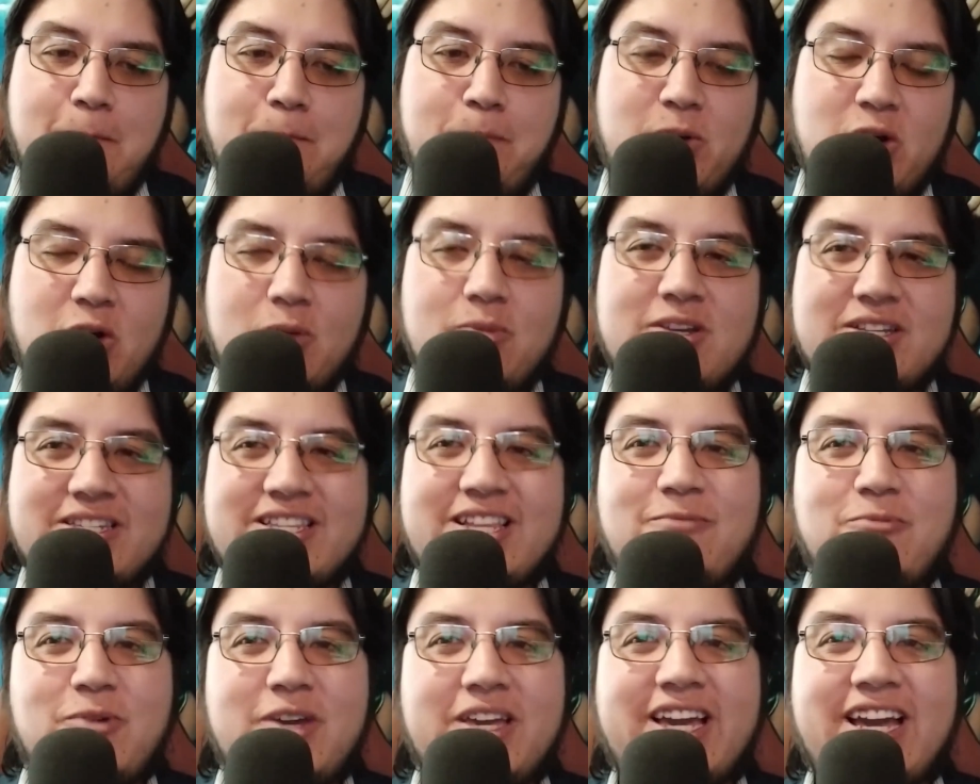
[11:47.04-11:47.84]
But obviously
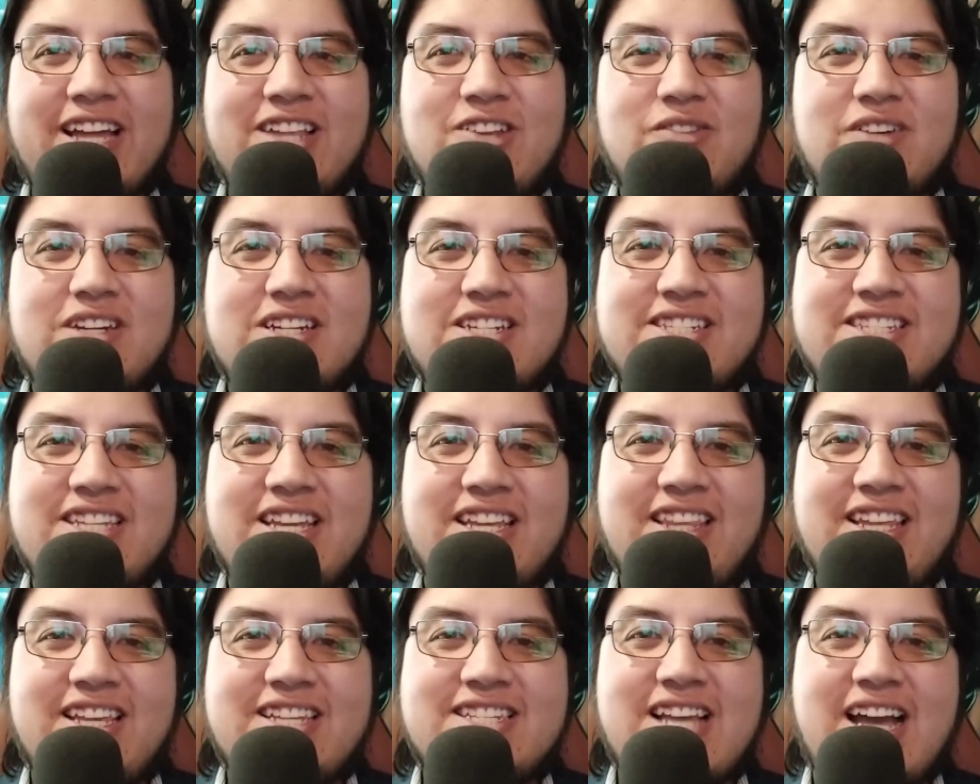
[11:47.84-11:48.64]
we can
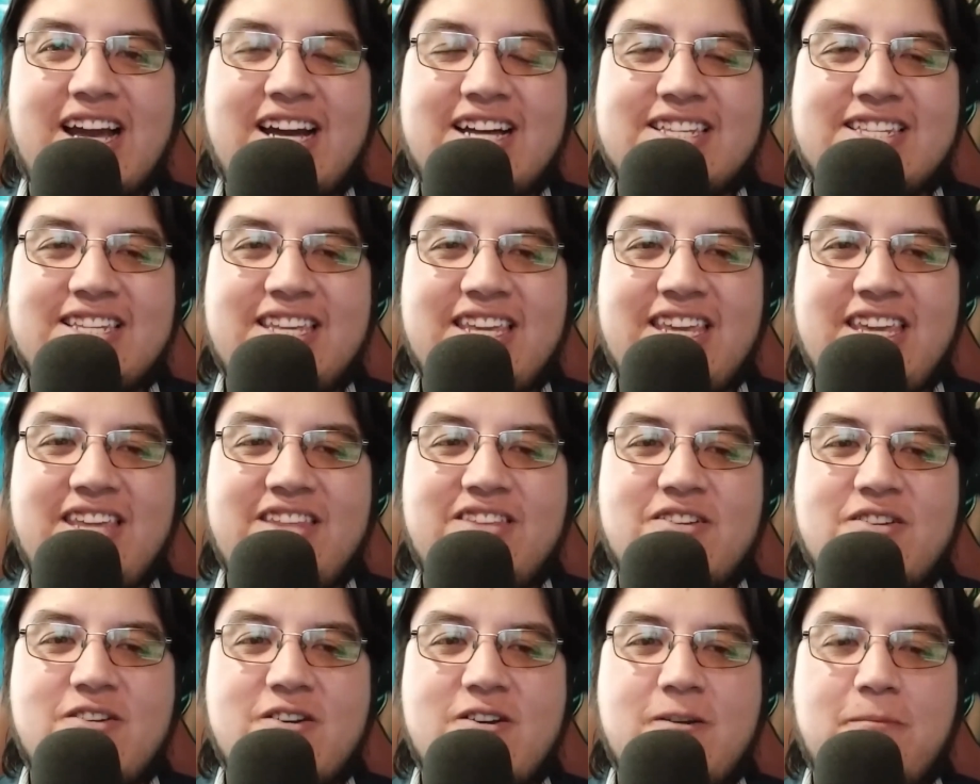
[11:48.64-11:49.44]
understand this as
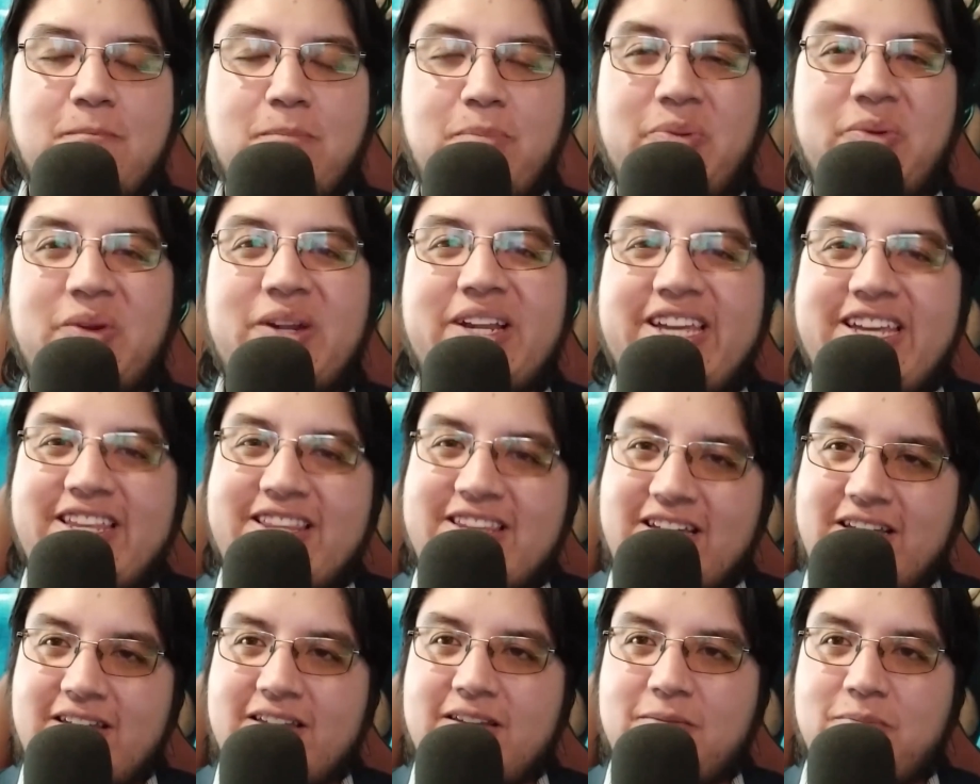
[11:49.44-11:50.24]
inner
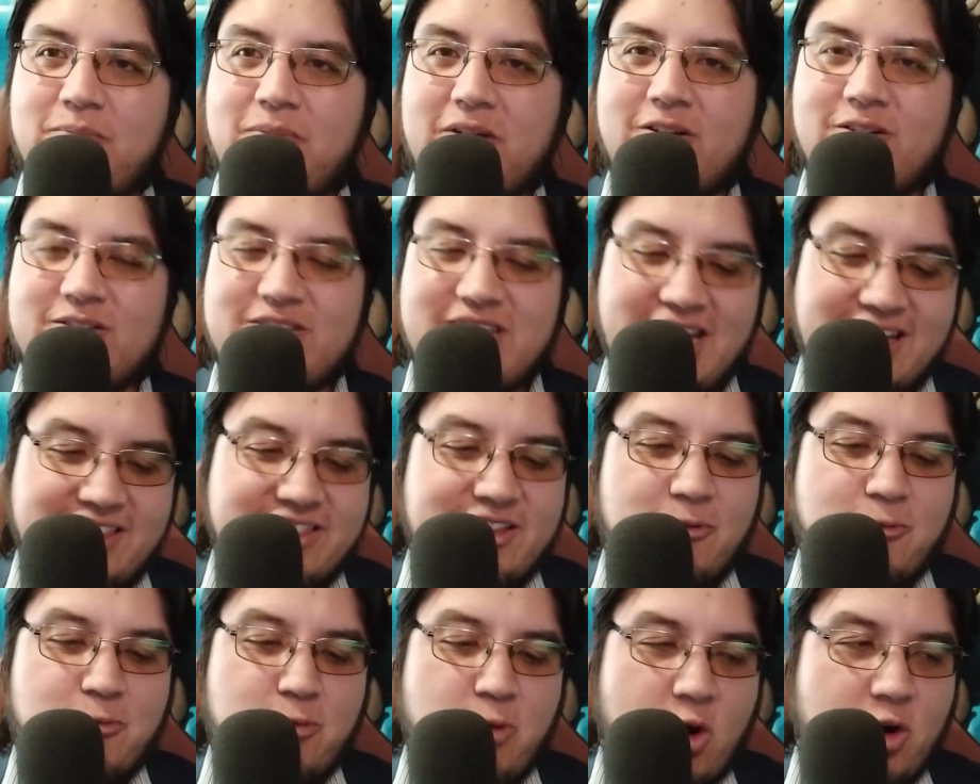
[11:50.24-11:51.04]
bleeding, because yeah, the
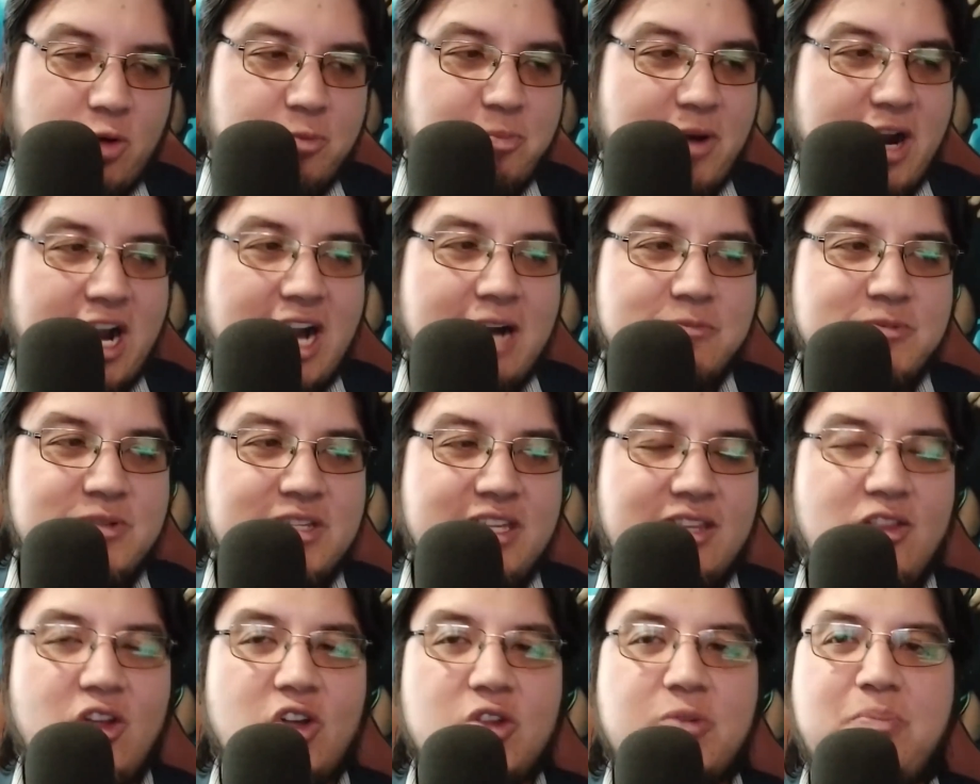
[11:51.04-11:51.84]
rock perhaps
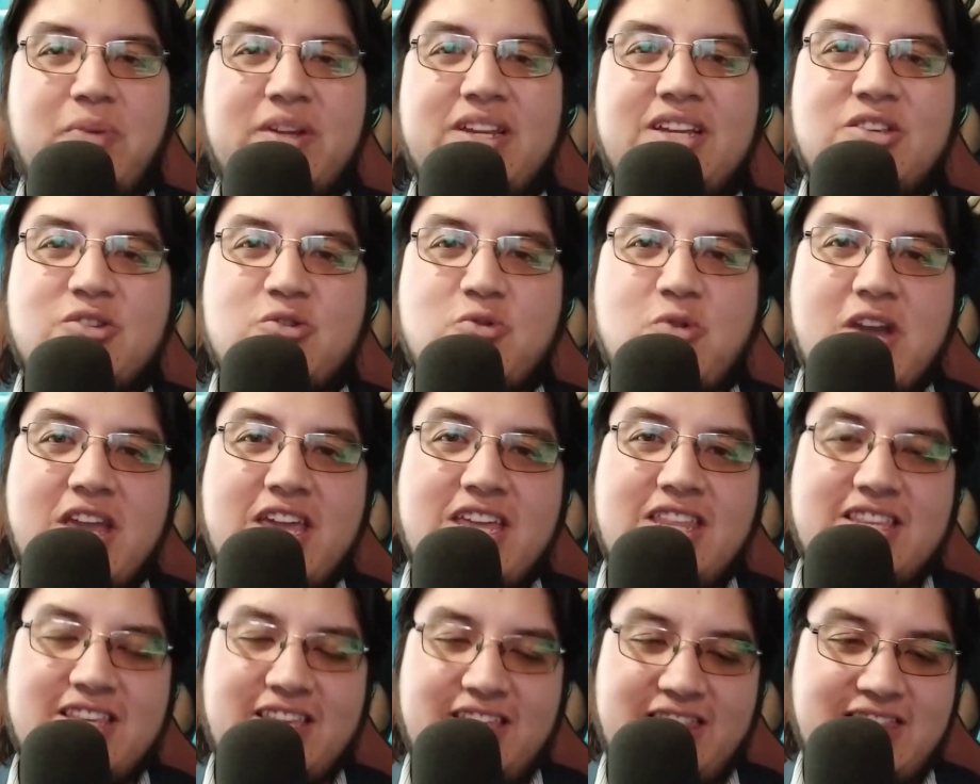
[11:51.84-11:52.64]
did not
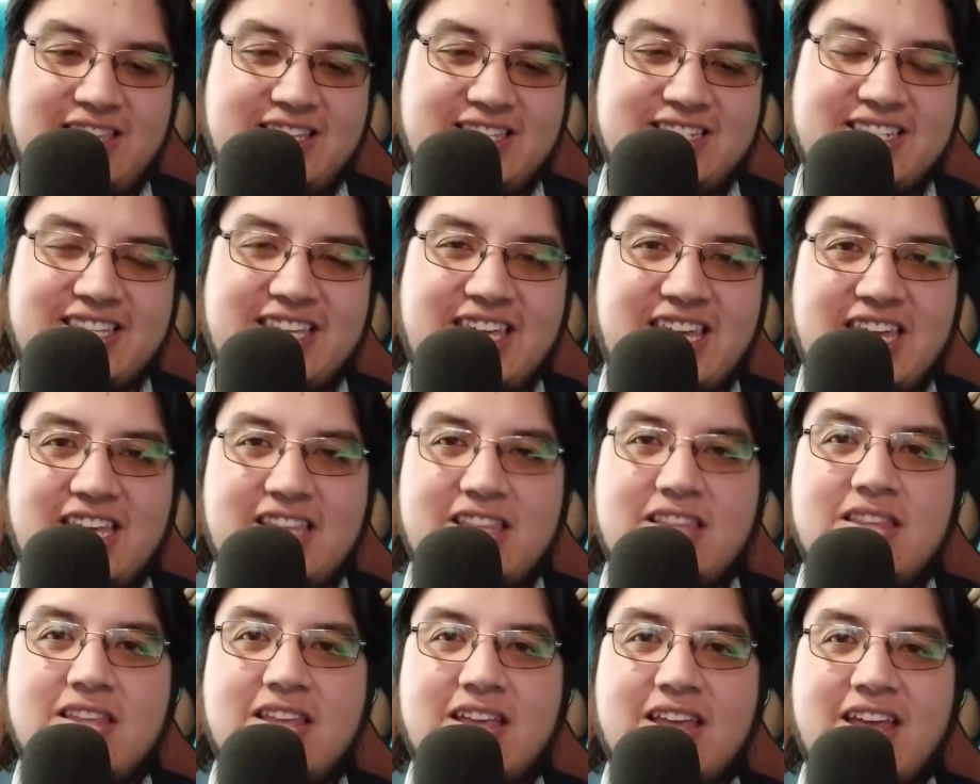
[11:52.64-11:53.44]
penetrate the skin,
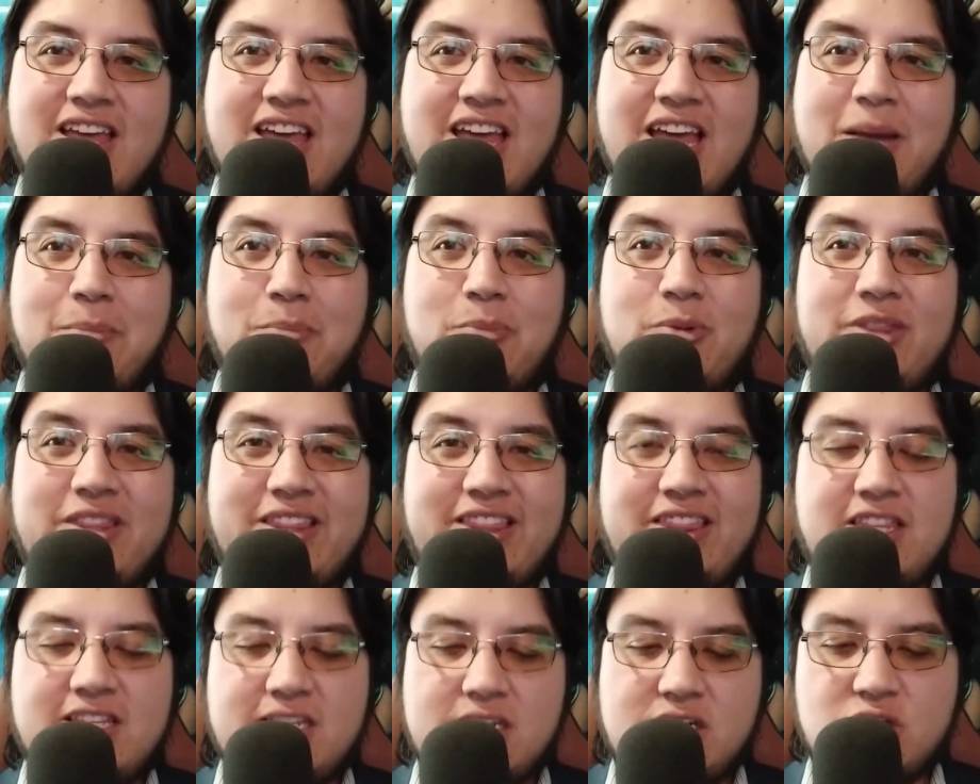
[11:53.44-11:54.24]
but
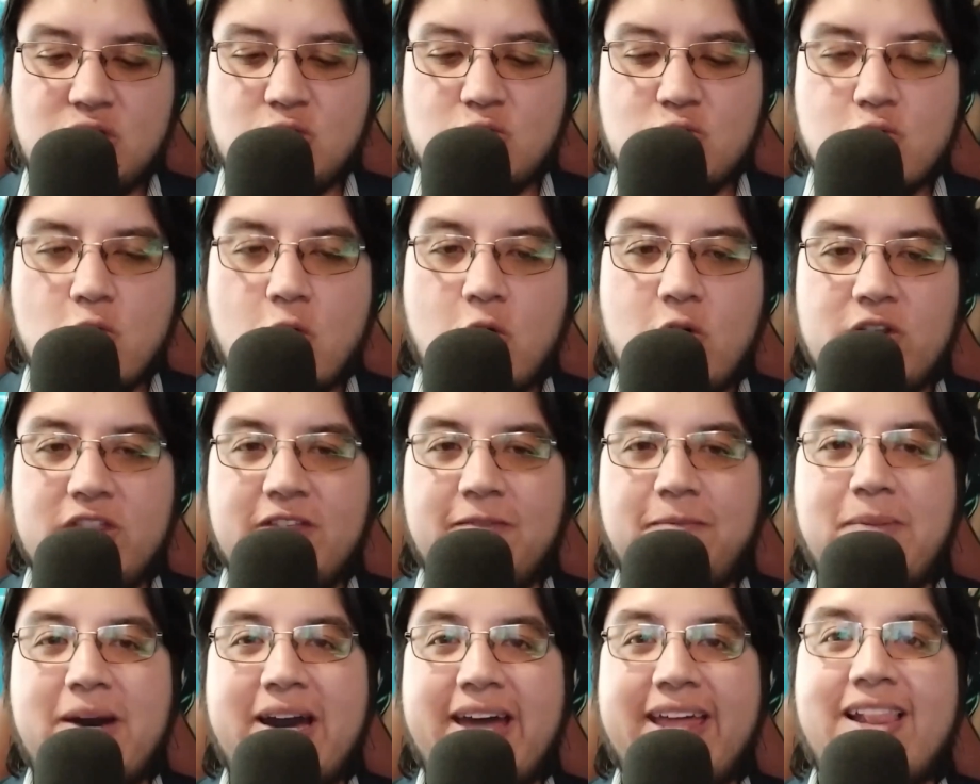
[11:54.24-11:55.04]
destroy the
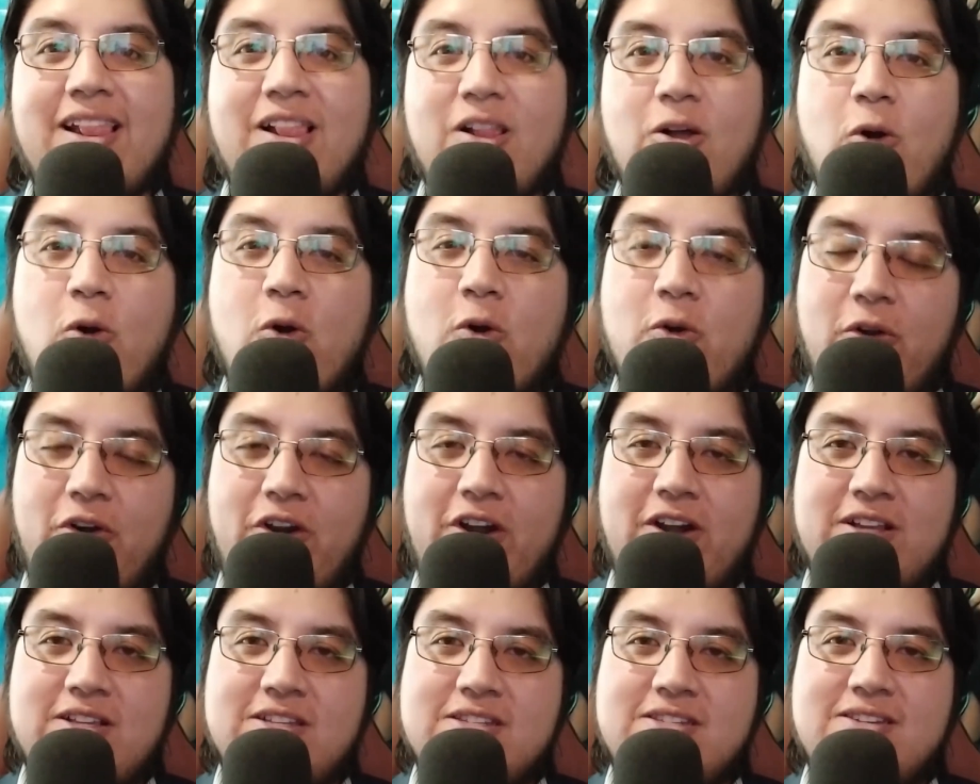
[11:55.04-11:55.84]
vital
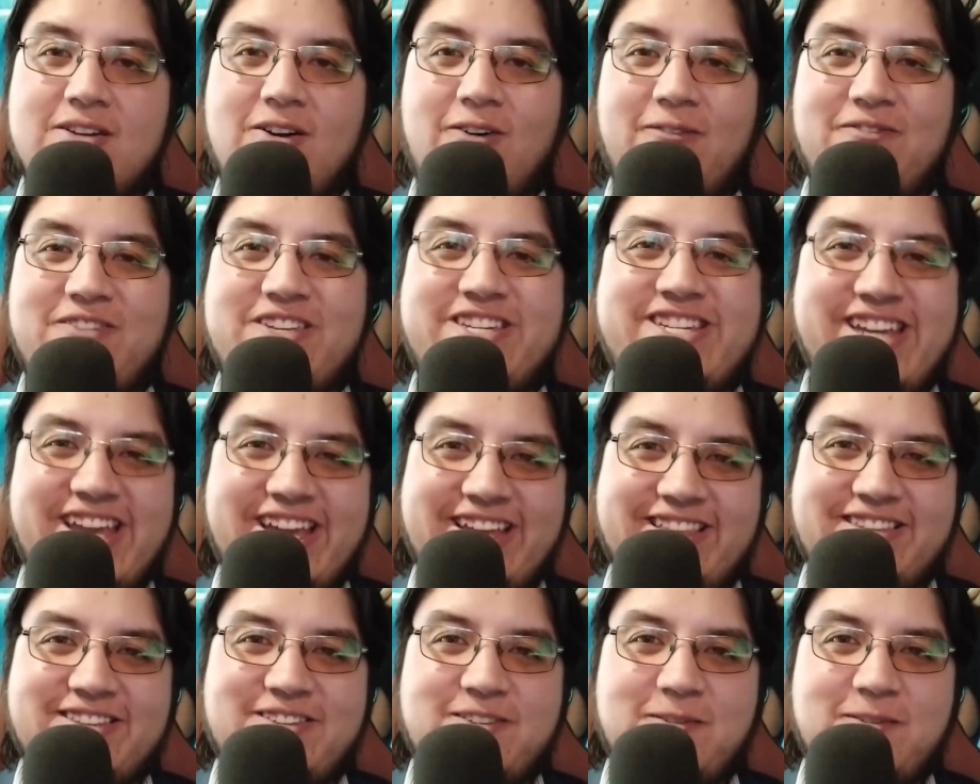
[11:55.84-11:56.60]
organs of Jet.